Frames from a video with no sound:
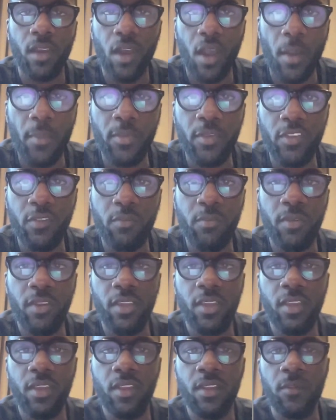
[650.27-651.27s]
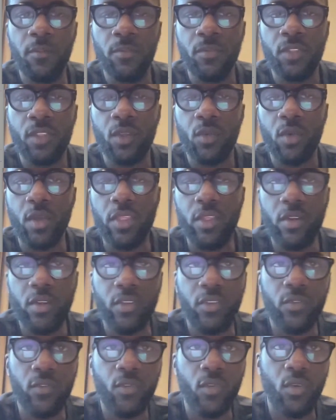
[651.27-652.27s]
up to speed, whether
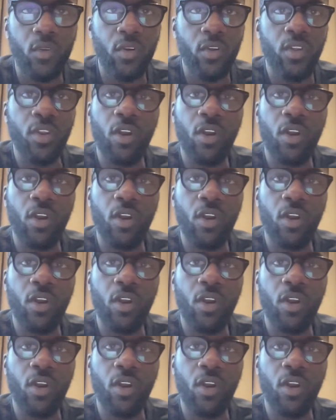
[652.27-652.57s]
it's for